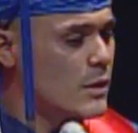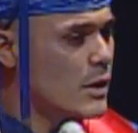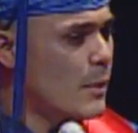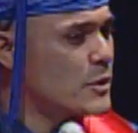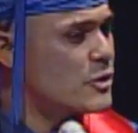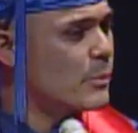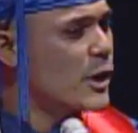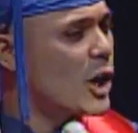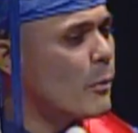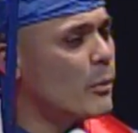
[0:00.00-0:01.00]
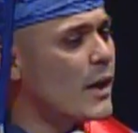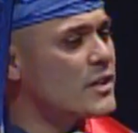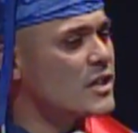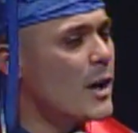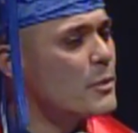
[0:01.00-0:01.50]
I'm extremely humbled by
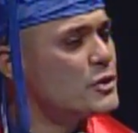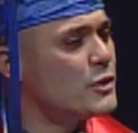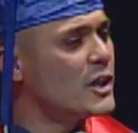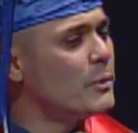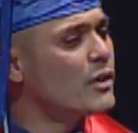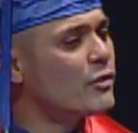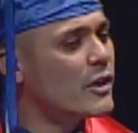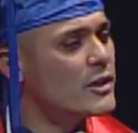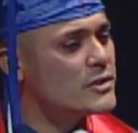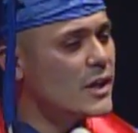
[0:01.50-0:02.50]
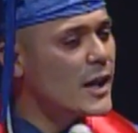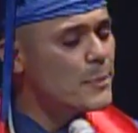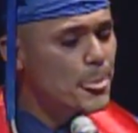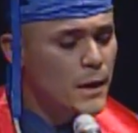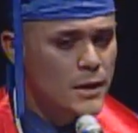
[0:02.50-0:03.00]
this opportunity to be in front of you tonight,
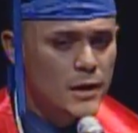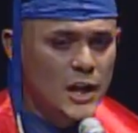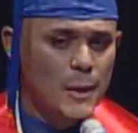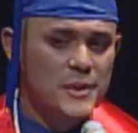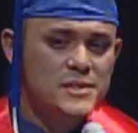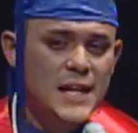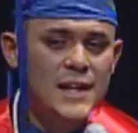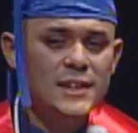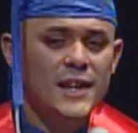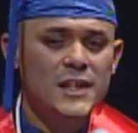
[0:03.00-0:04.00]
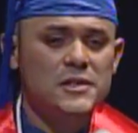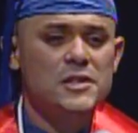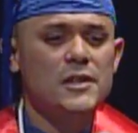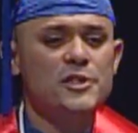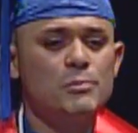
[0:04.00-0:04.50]
and I'm ecstatic that I get to
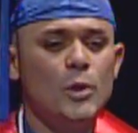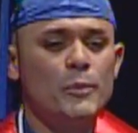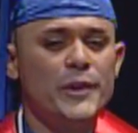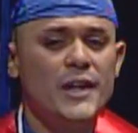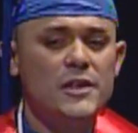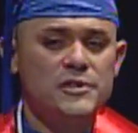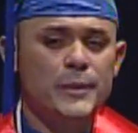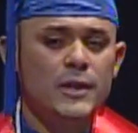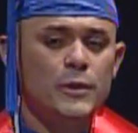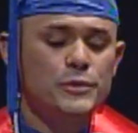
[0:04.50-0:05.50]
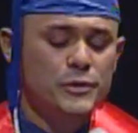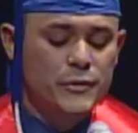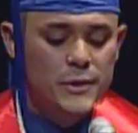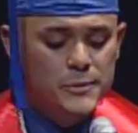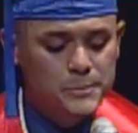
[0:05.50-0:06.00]
share this moment with thousands of my closest
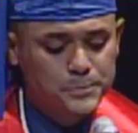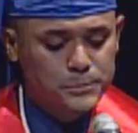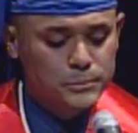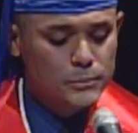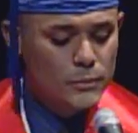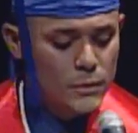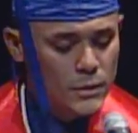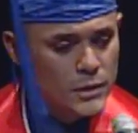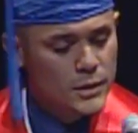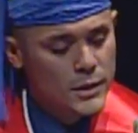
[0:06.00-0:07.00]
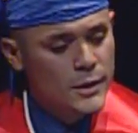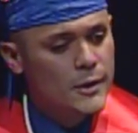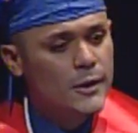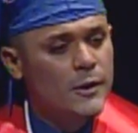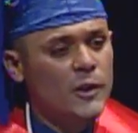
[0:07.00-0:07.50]
friends.
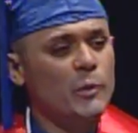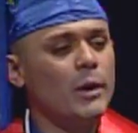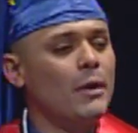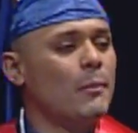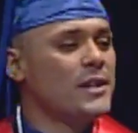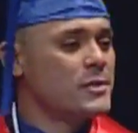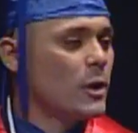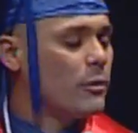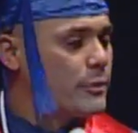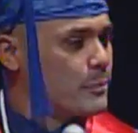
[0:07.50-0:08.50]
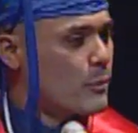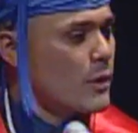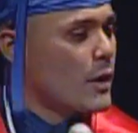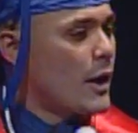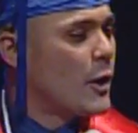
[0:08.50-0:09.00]
A little bit about myself.
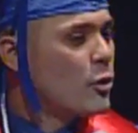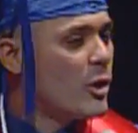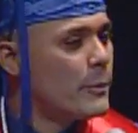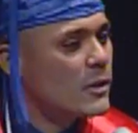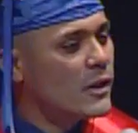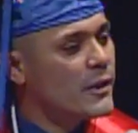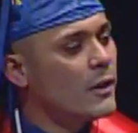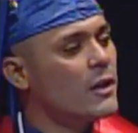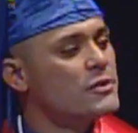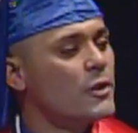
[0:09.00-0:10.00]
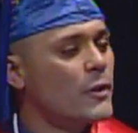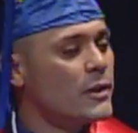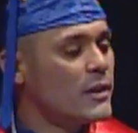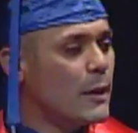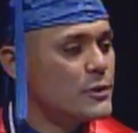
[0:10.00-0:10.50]
I grew up in Glendale, Arizona,
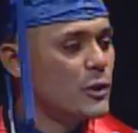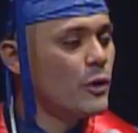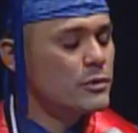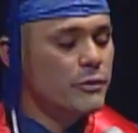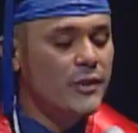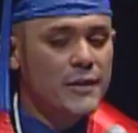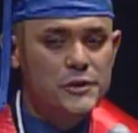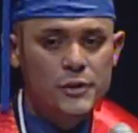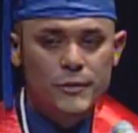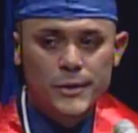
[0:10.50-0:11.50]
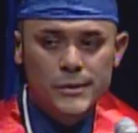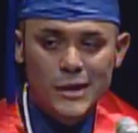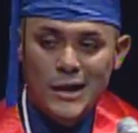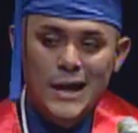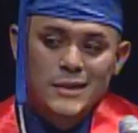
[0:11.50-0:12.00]
and I was the oldest of 5 children,
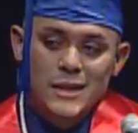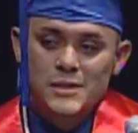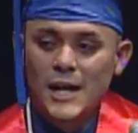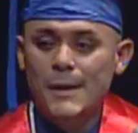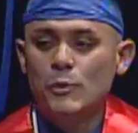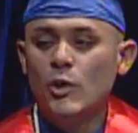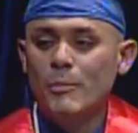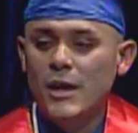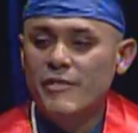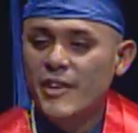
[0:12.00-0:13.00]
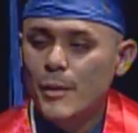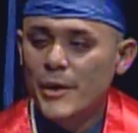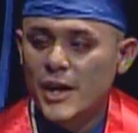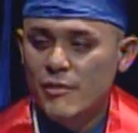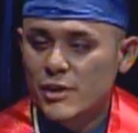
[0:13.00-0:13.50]
and at that time, no one in my family
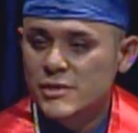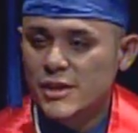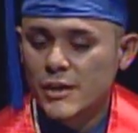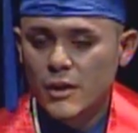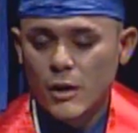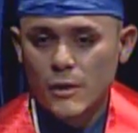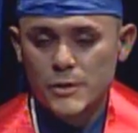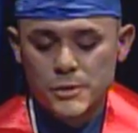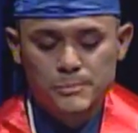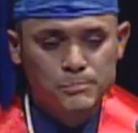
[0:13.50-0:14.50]
had ever attended college.